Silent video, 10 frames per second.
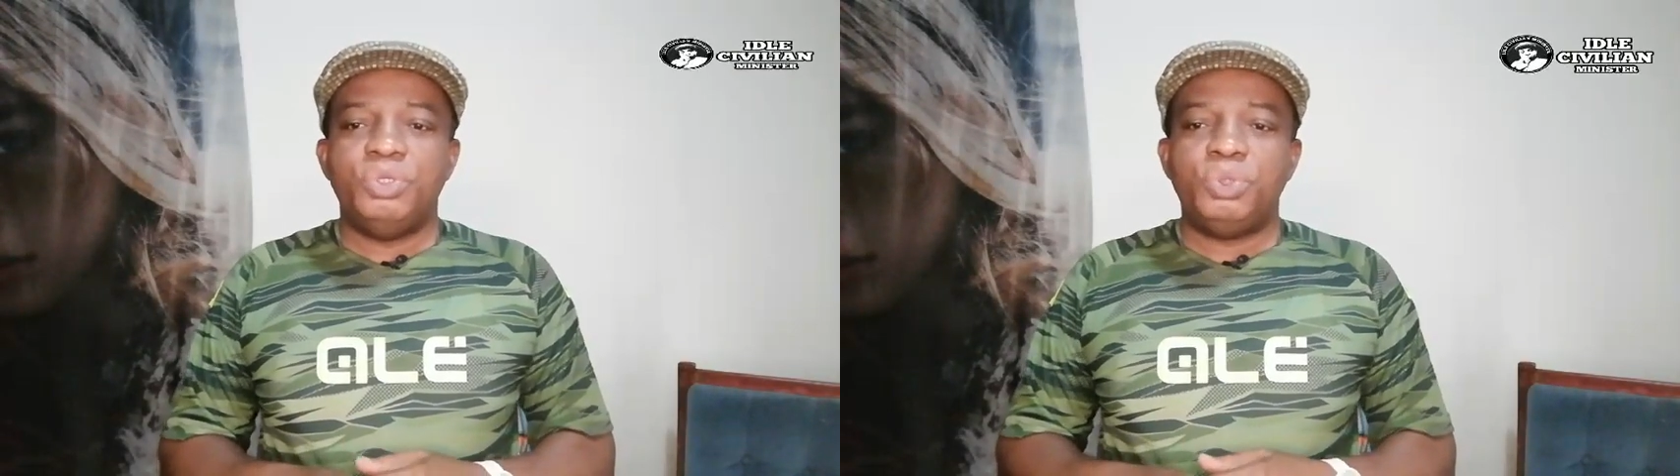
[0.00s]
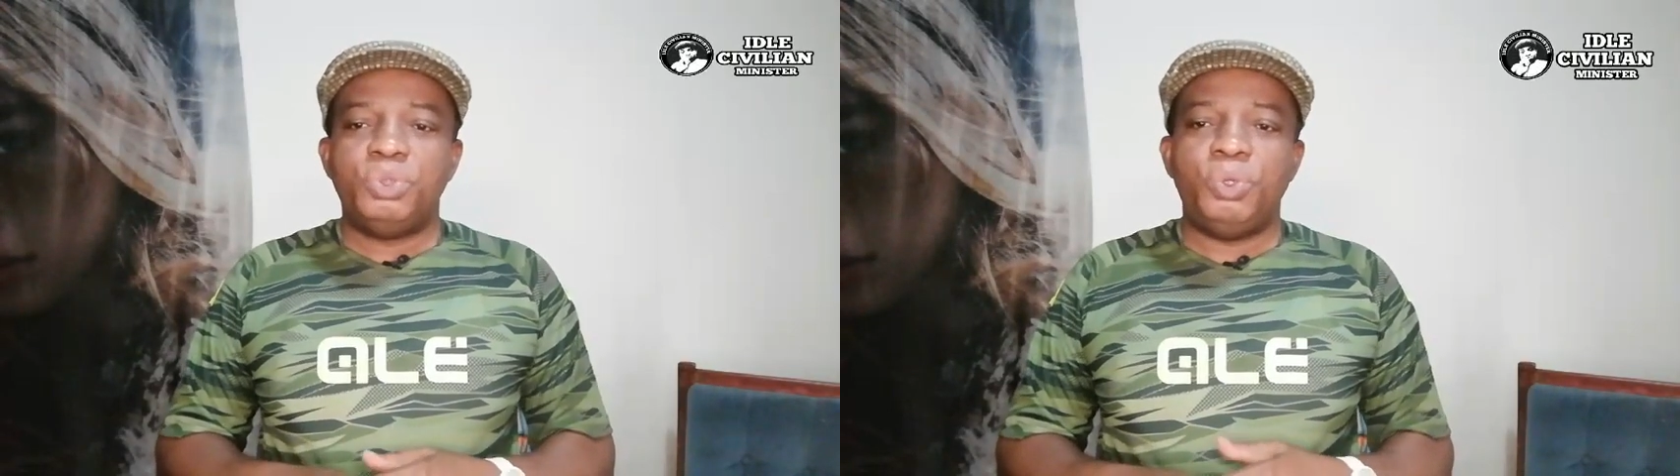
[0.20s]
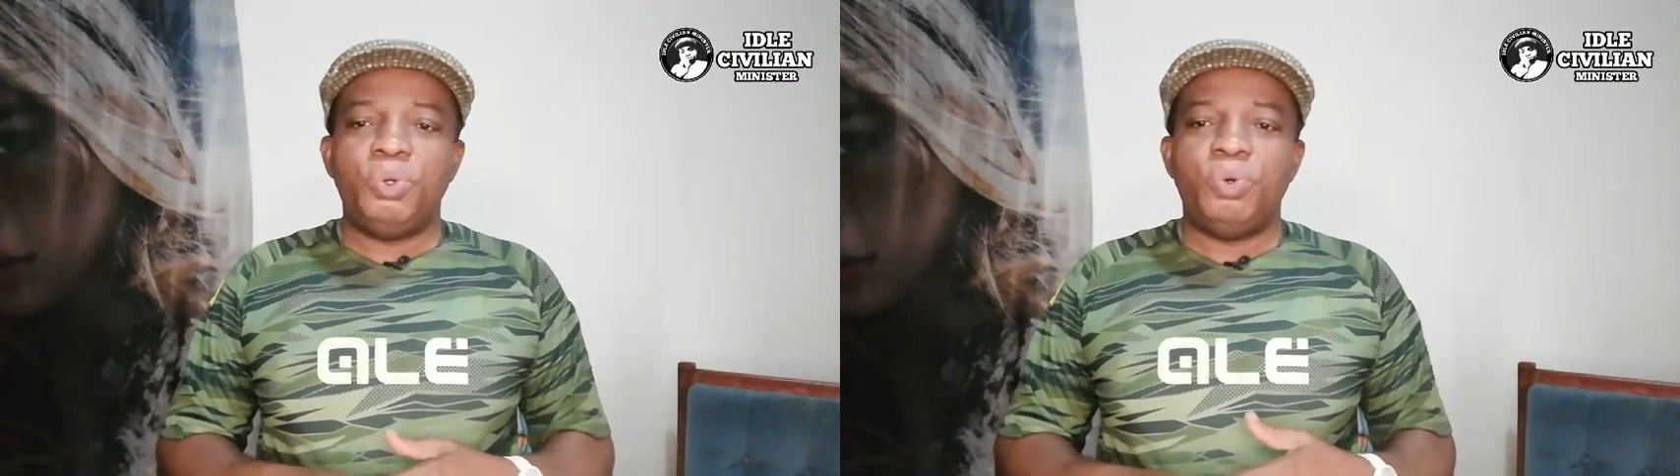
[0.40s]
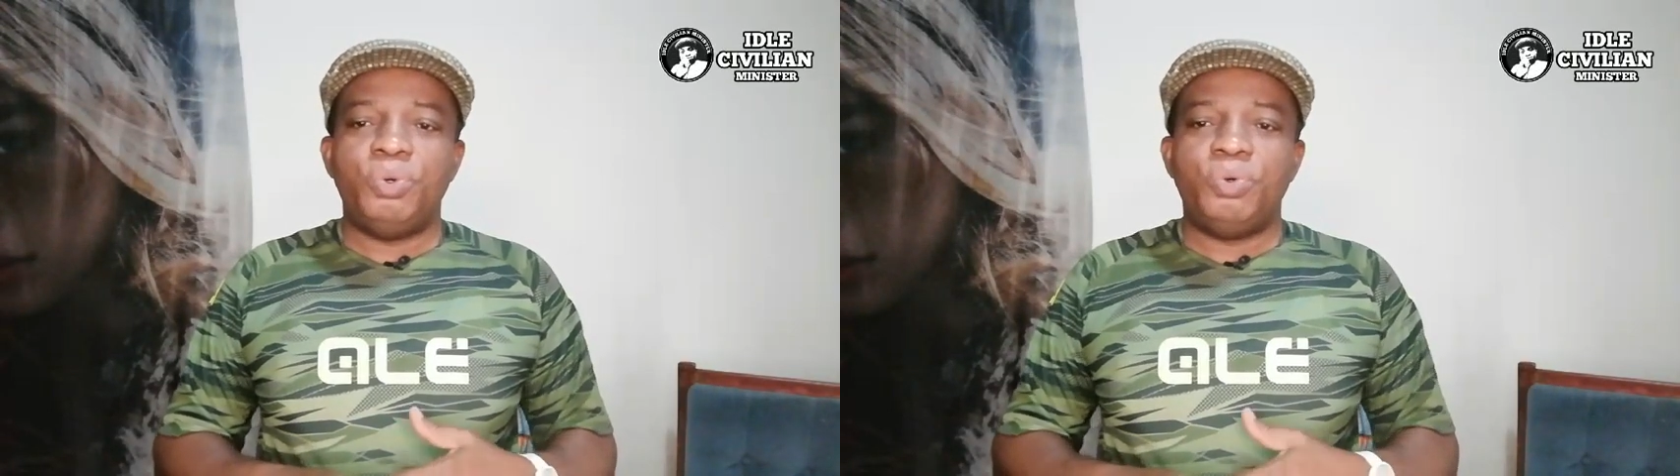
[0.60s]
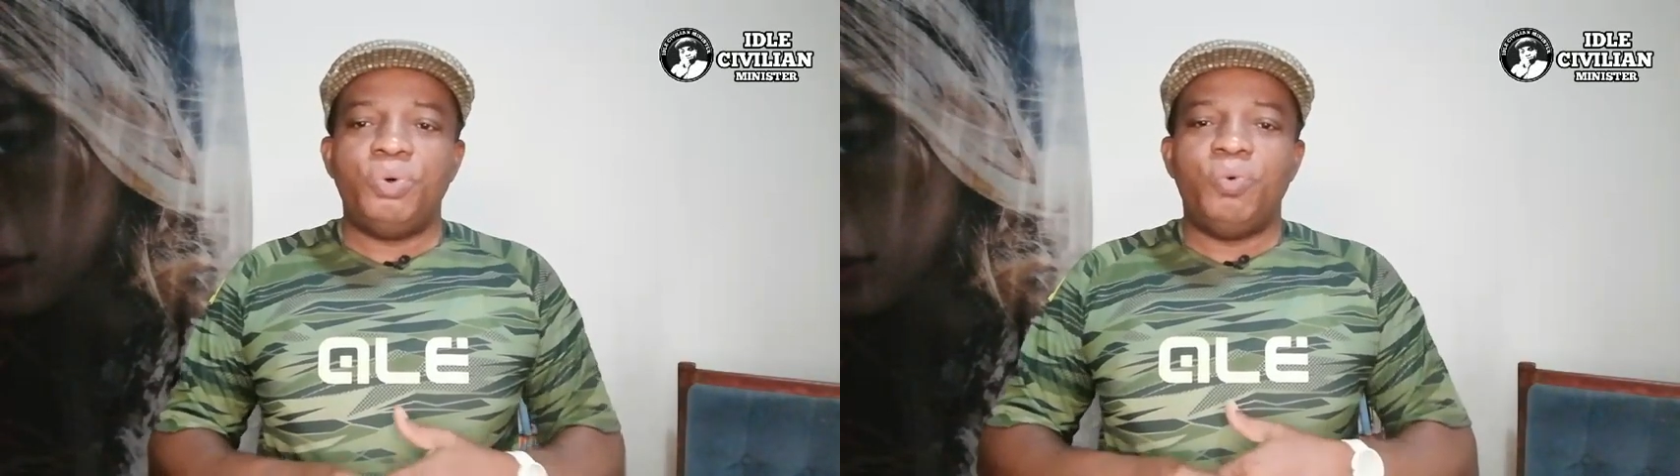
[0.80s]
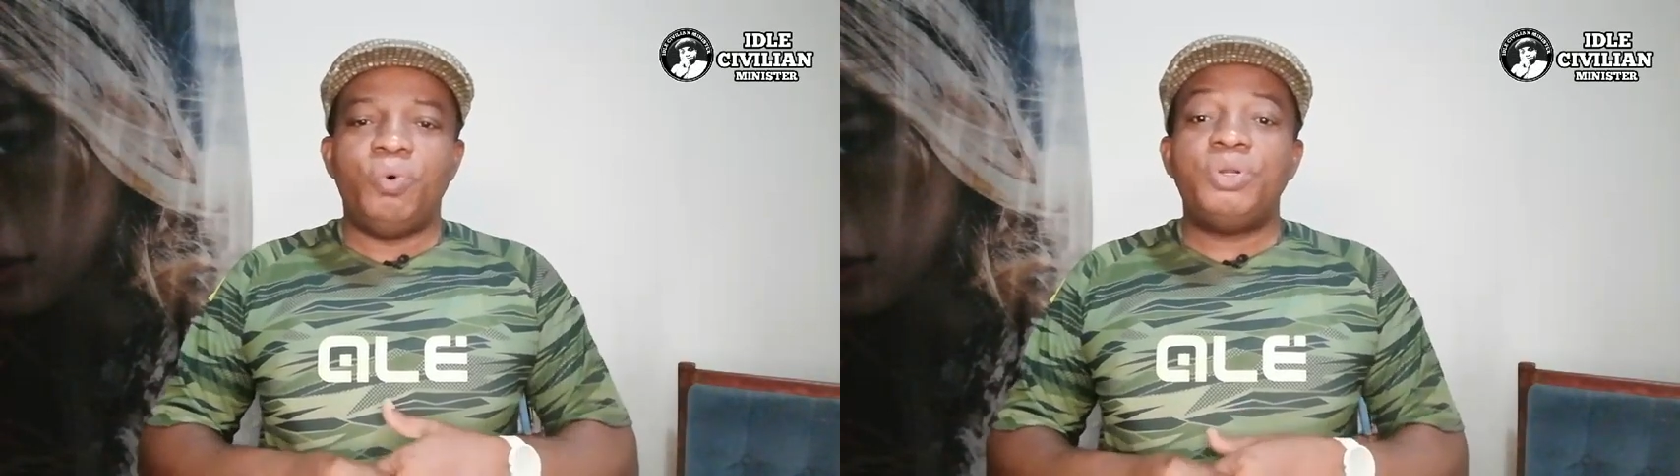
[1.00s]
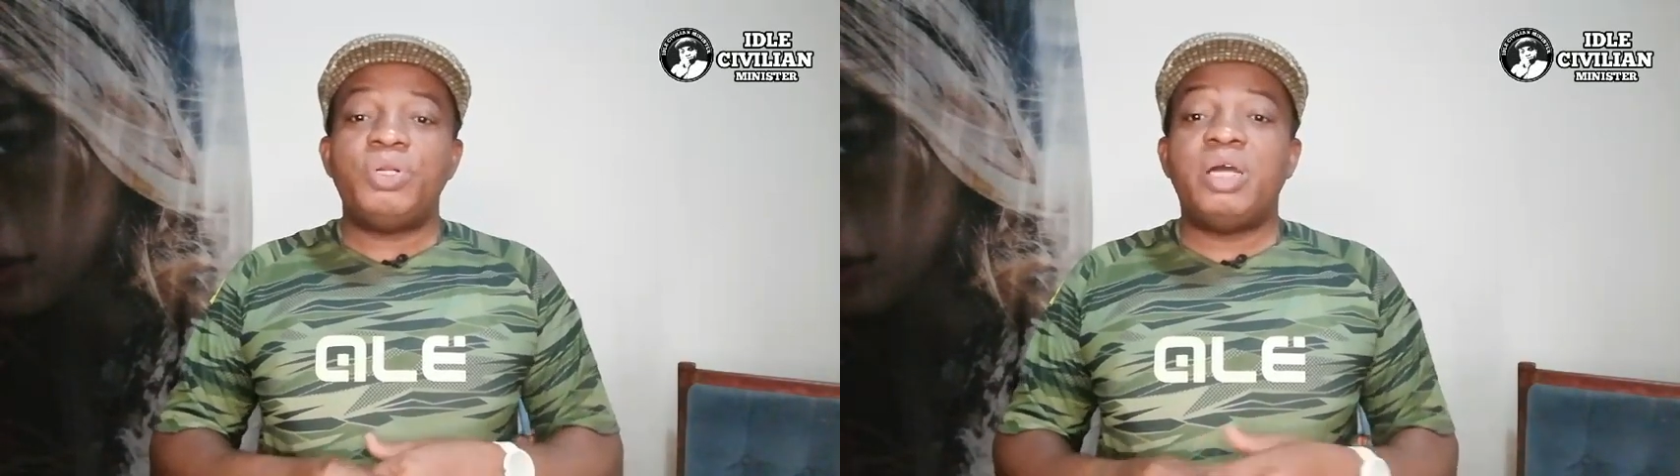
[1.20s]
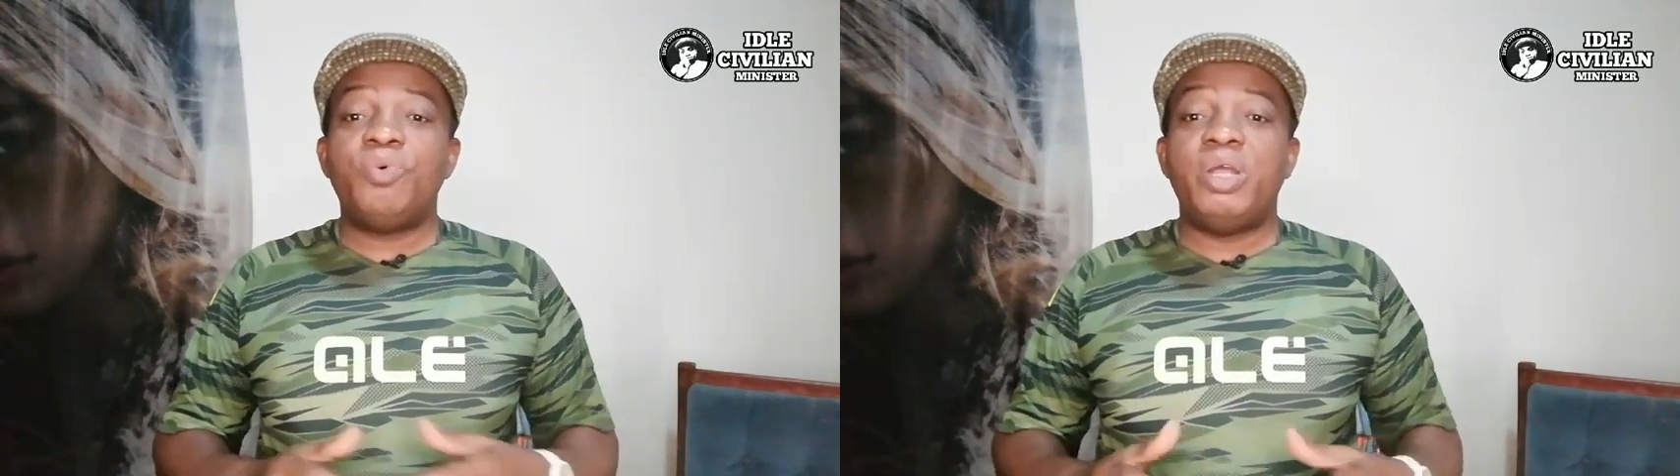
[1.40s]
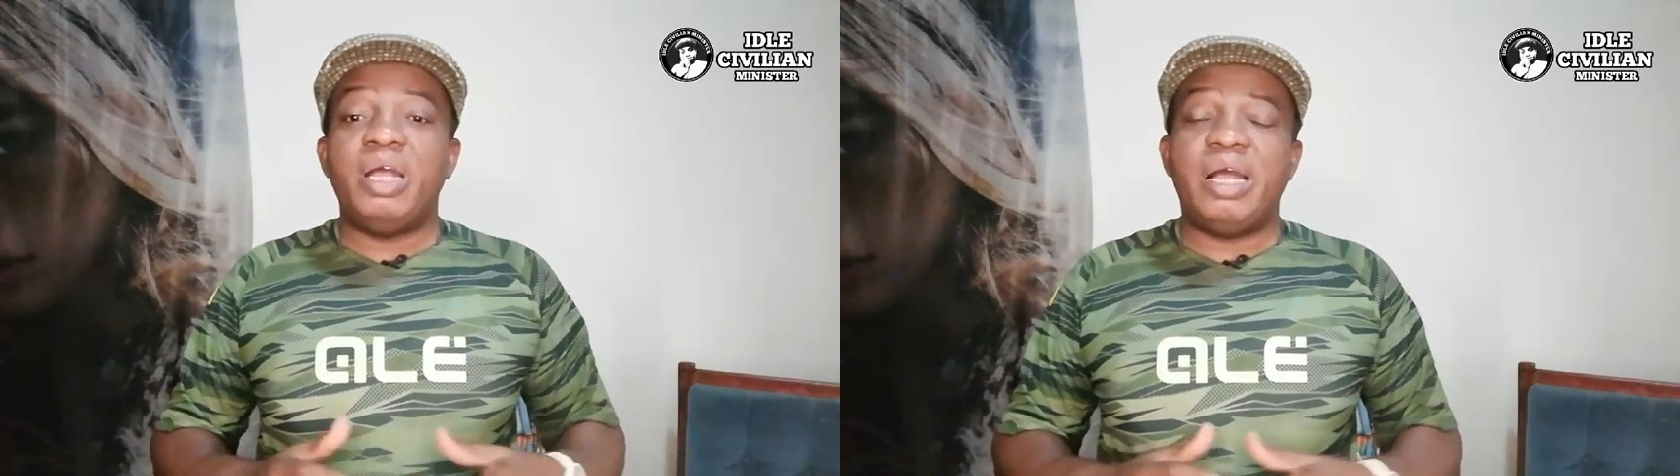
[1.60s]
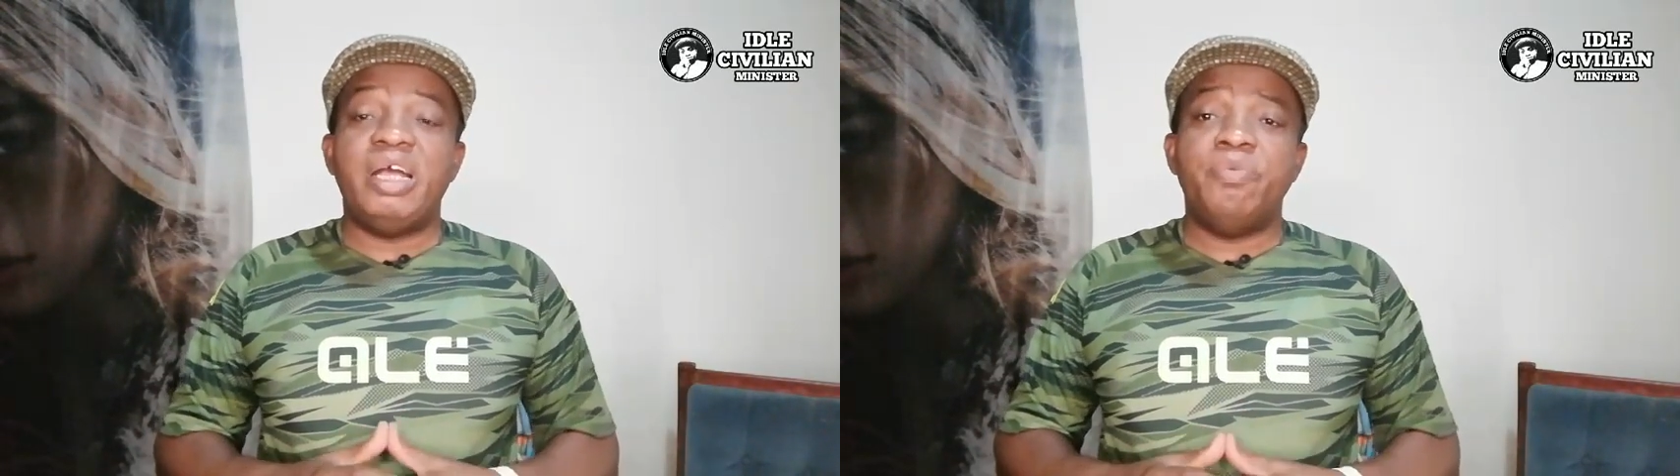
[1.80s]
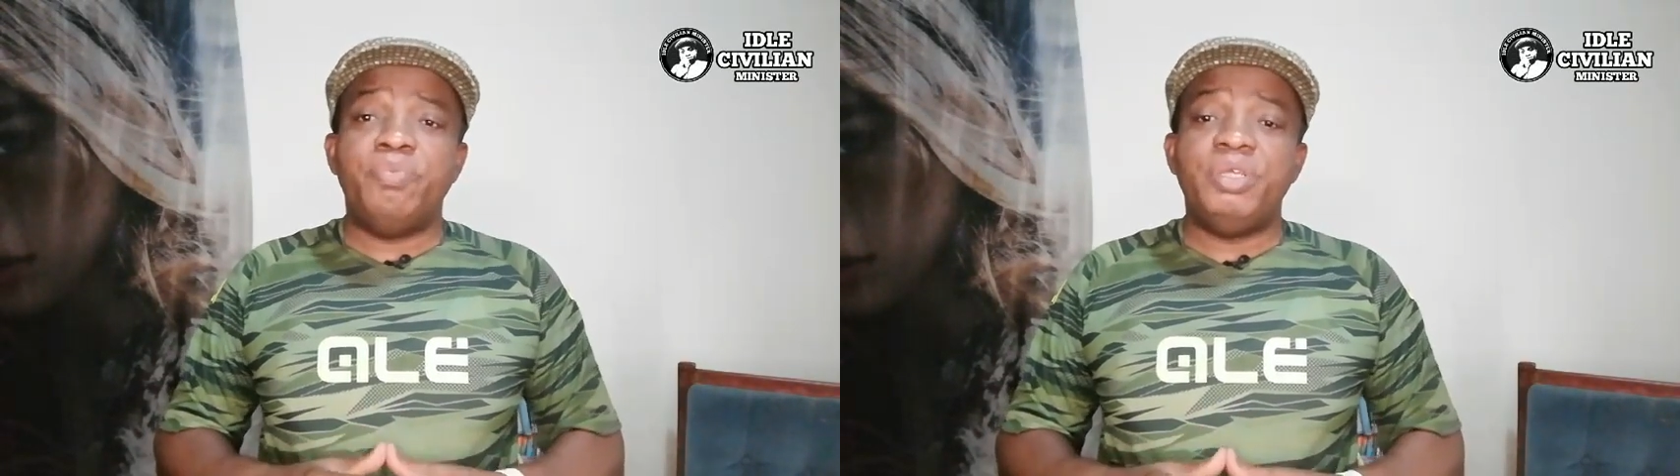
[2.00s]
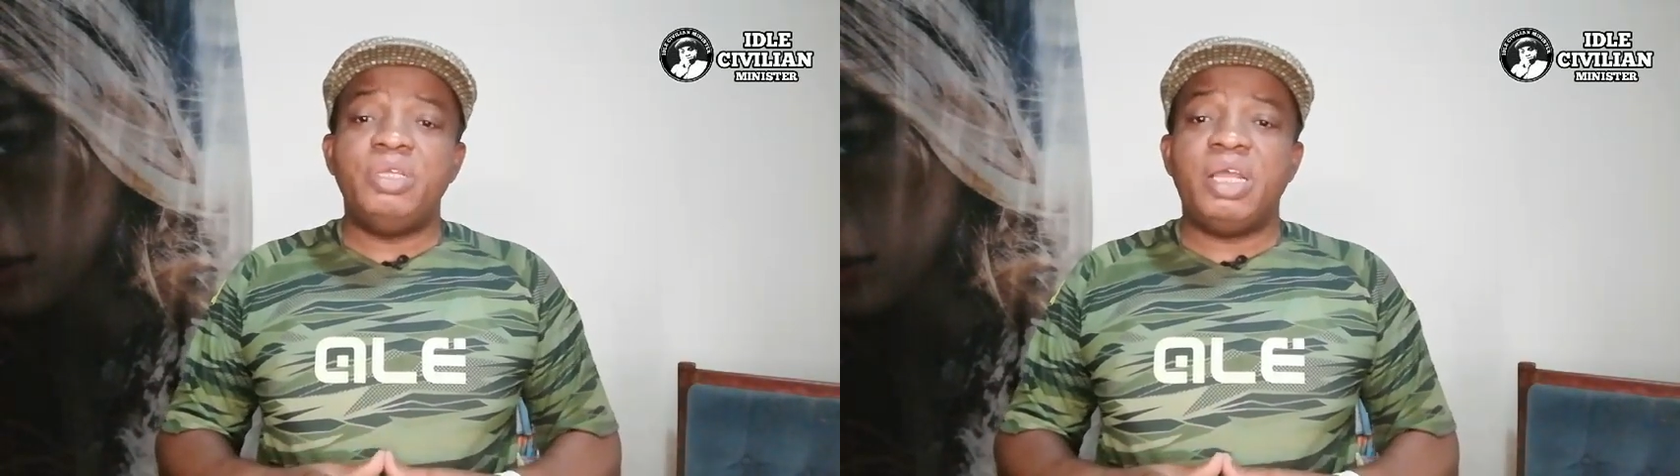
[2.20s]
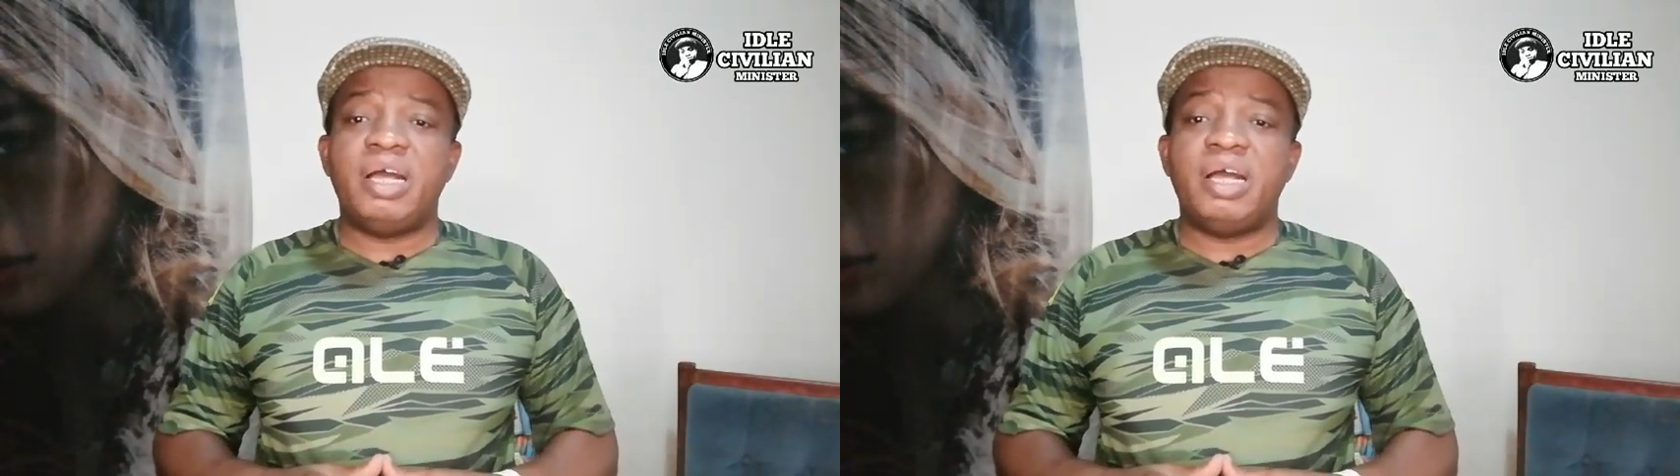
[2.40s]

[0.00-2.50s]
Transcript: So one other way Ahabi